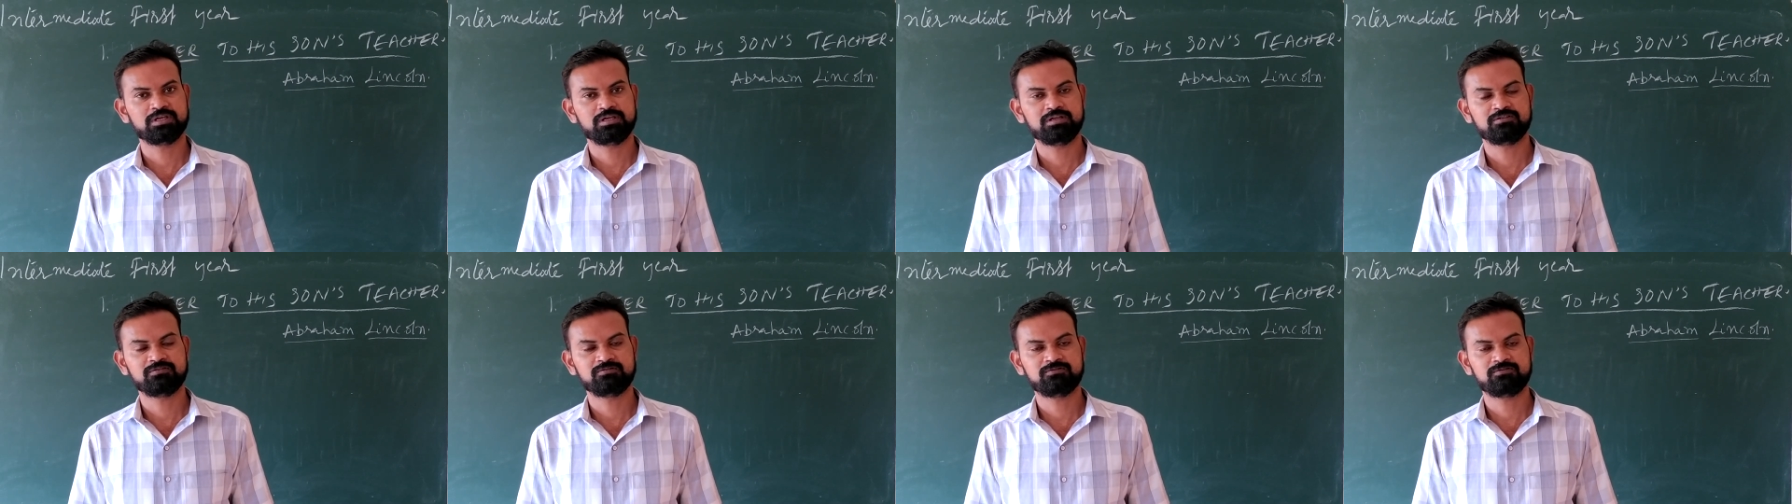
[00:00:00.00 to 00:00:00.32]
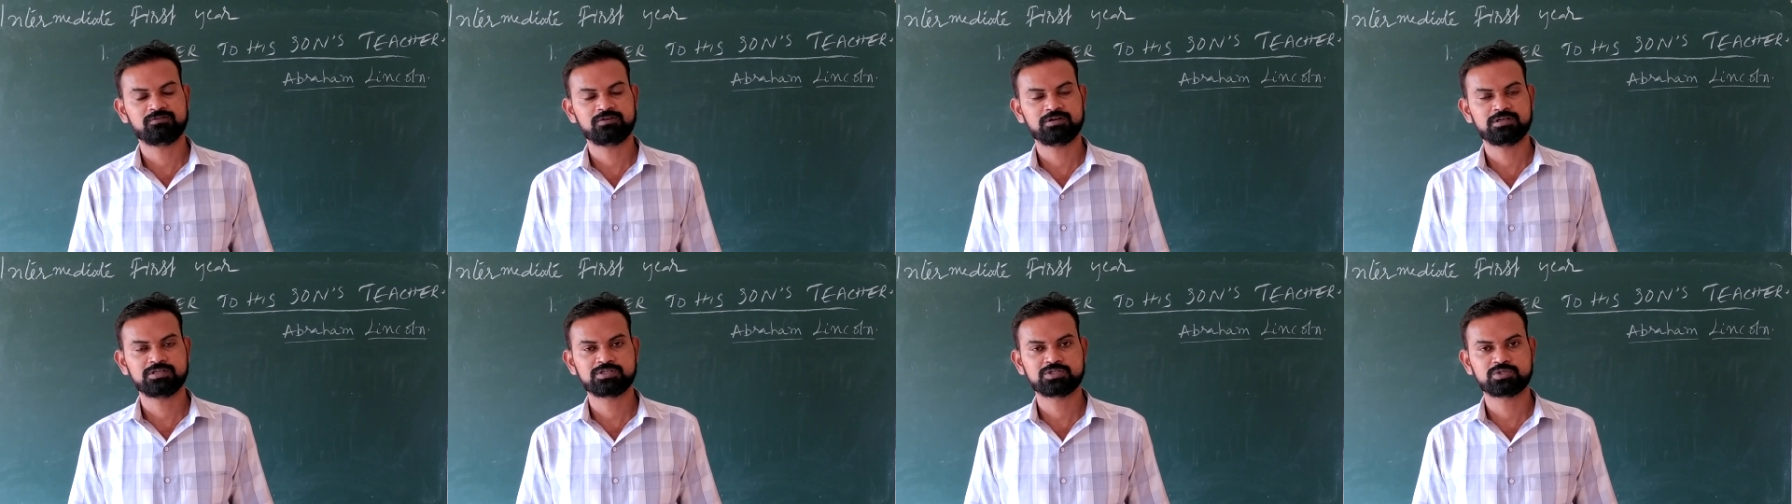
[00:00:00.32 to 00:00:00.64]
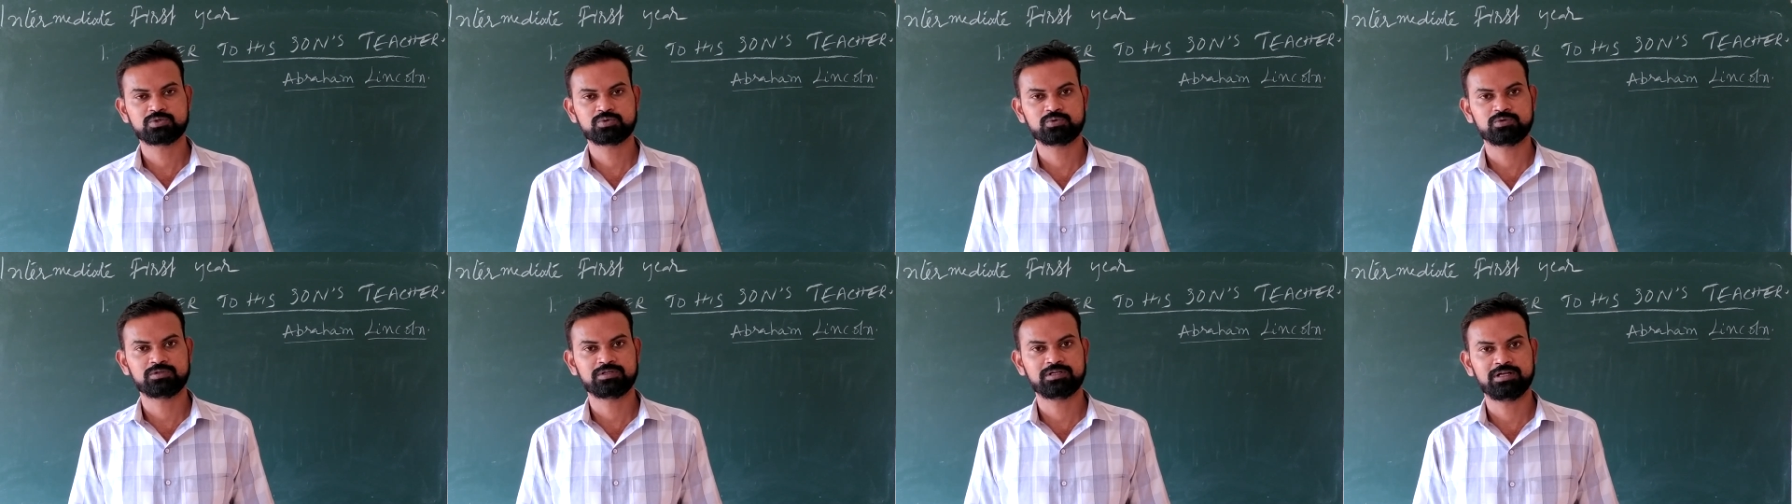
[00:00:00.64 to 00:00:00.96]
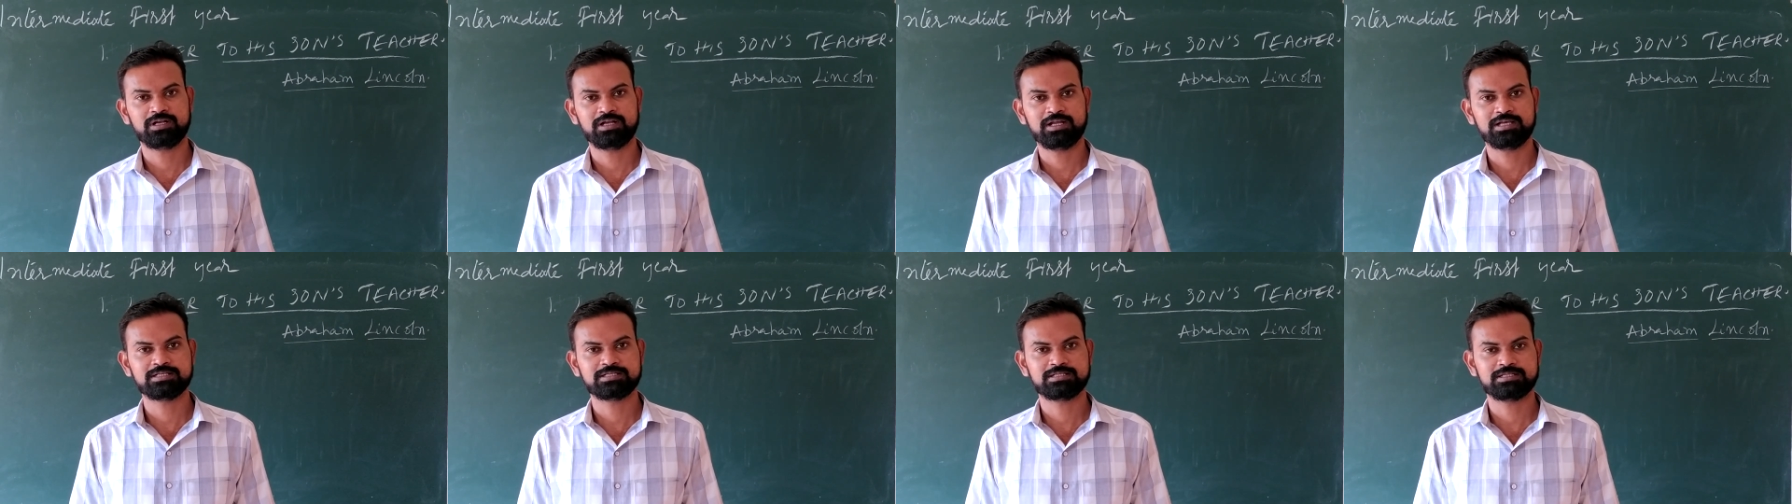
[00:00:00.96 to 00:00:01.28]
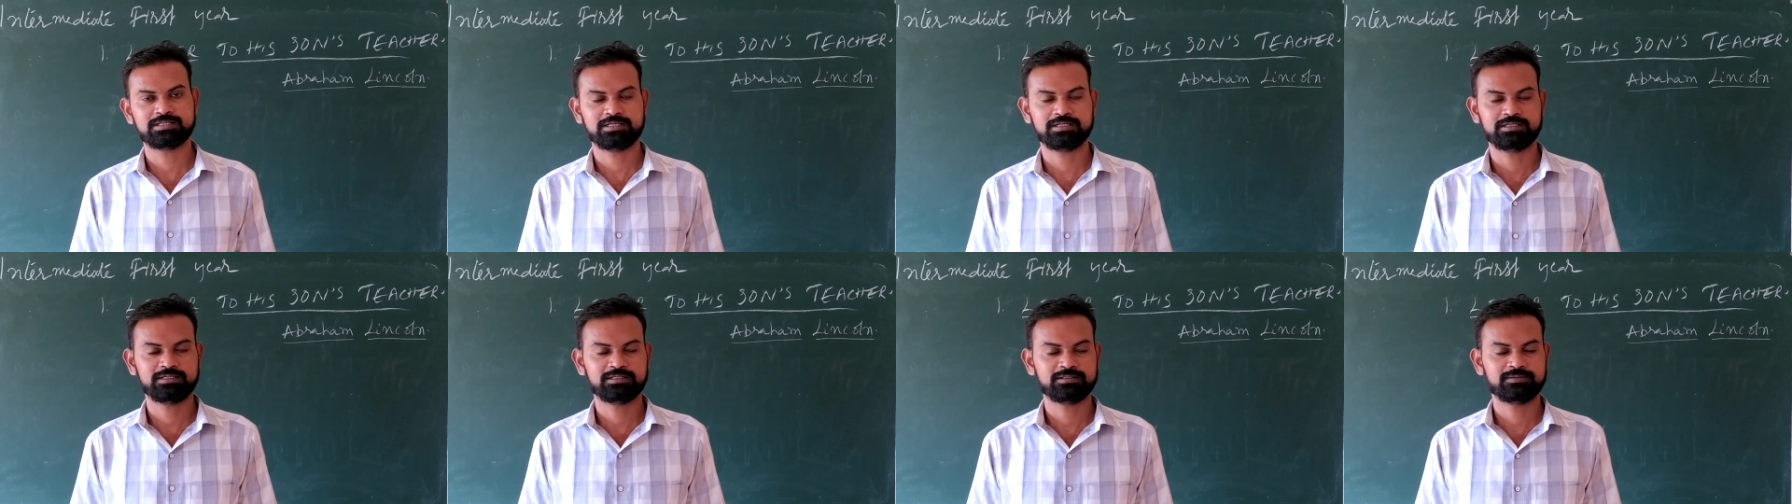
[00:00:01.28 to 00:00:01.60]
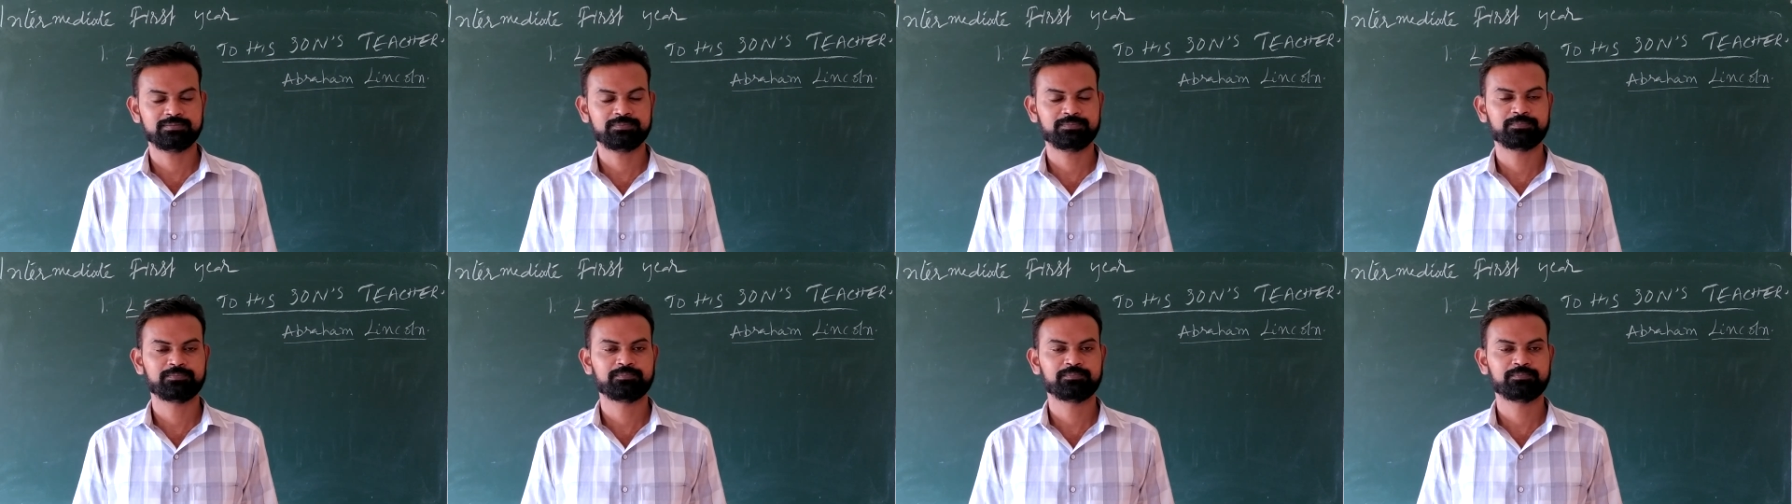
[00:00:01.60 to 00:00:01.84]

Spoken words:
in first one lesson.